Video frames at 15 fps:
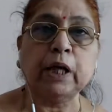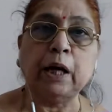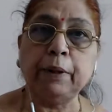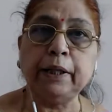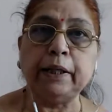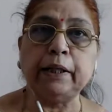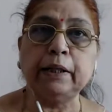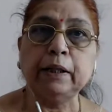
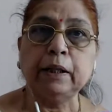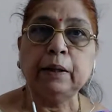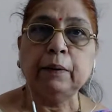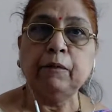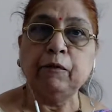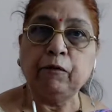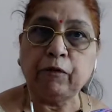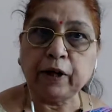amended
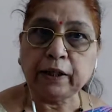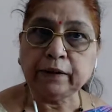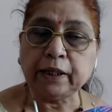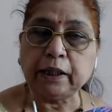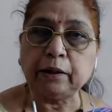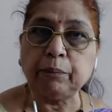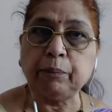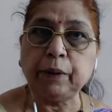when
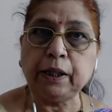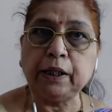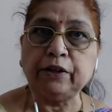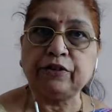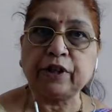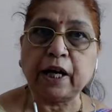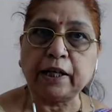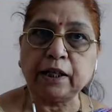that bill
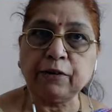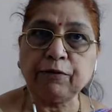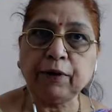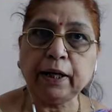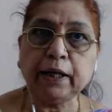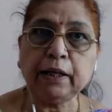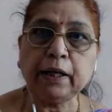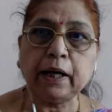is
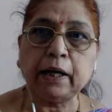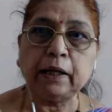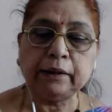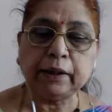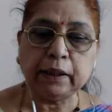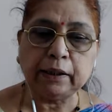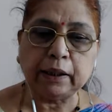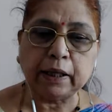ratified and
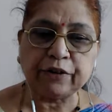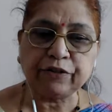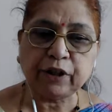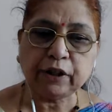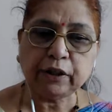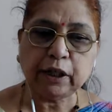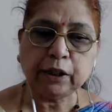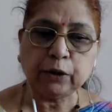then
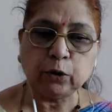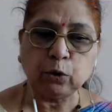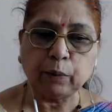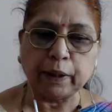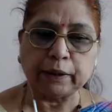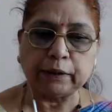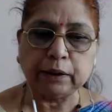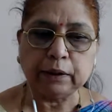assented to
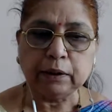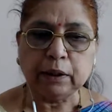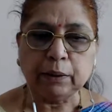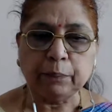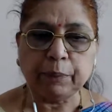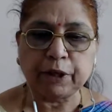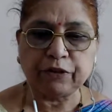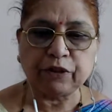by the
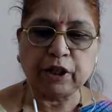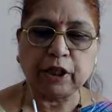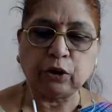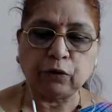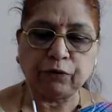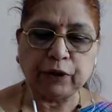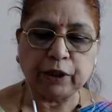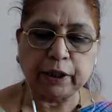President
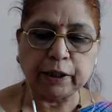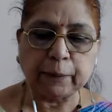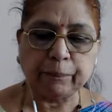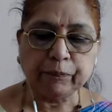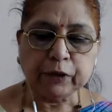of India.